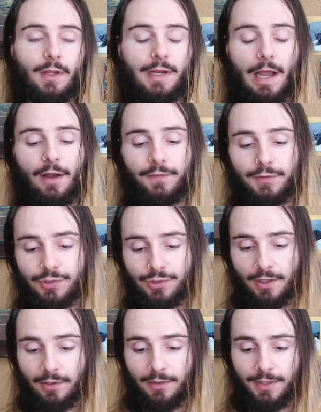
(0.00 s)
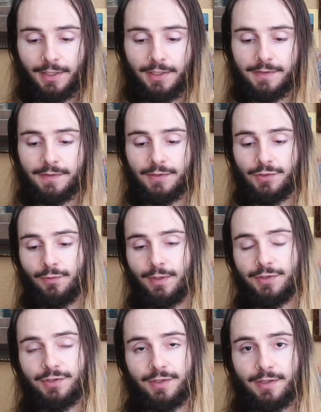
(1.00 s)
Now, if you're struggling in a
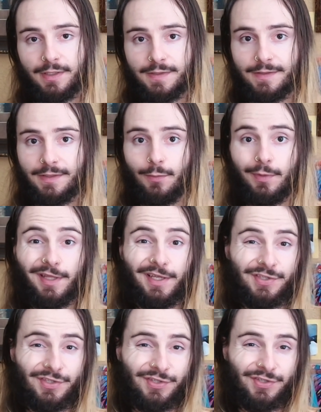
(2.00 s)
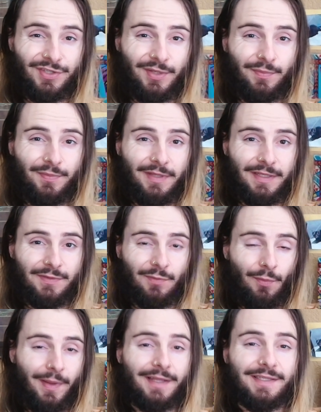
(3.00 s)
situation that's a relationship that's
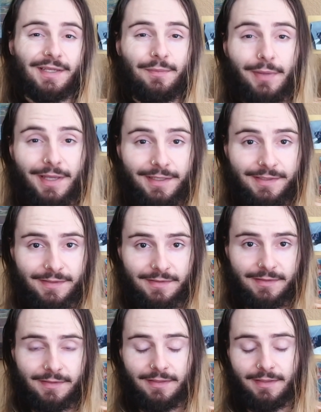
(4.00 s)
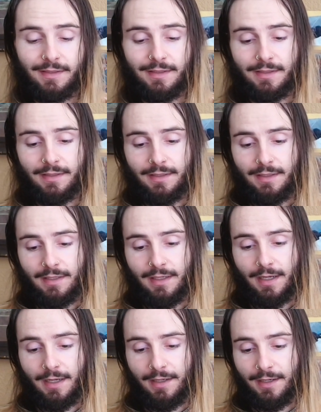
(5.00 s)
romantic based,
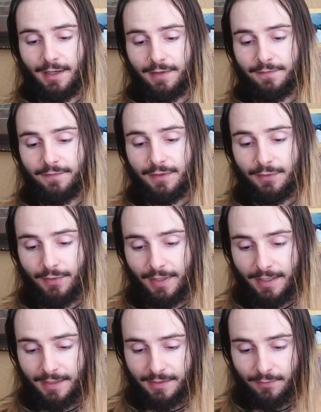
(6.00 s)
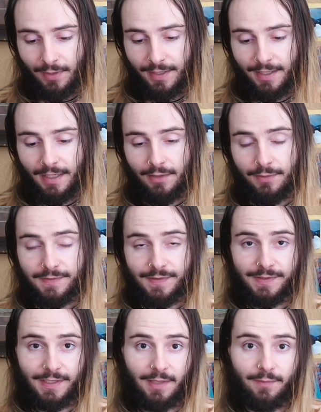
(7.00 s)
I feel that right now is
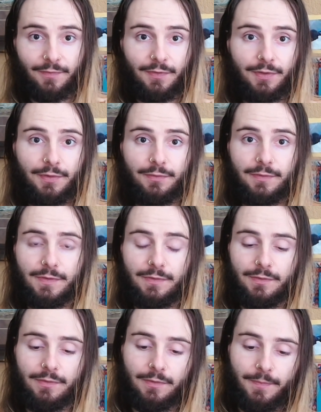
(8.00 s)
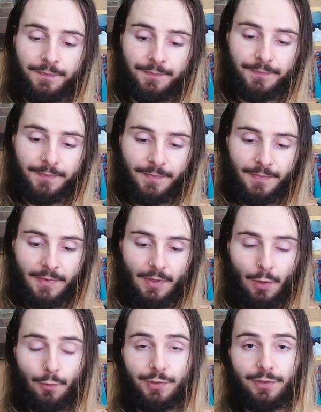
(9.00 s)
the time for you to
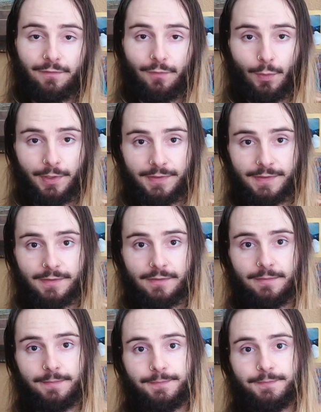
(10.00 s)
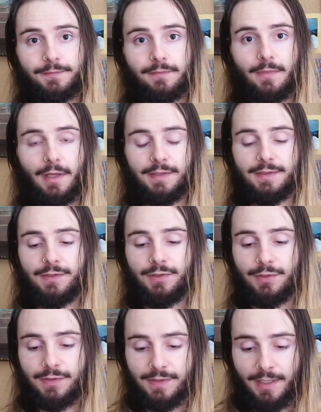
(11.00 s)
own your voice, as it's
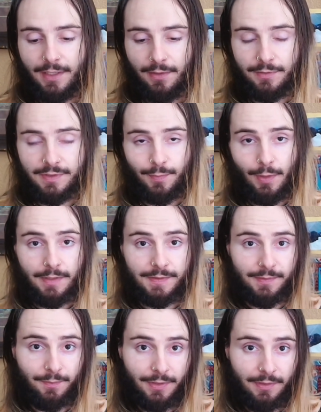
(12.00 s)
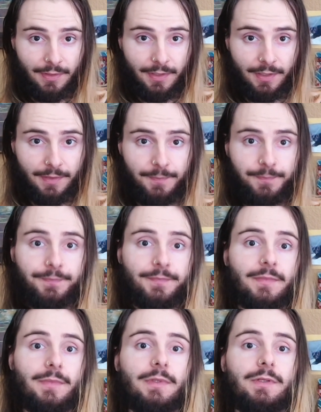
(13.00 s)
your sacred responsibility
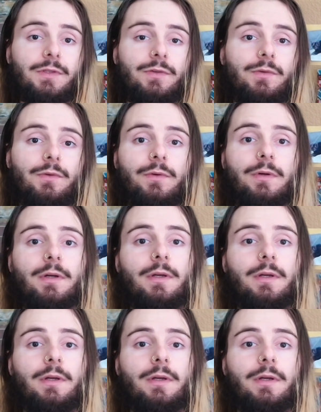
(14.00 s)
to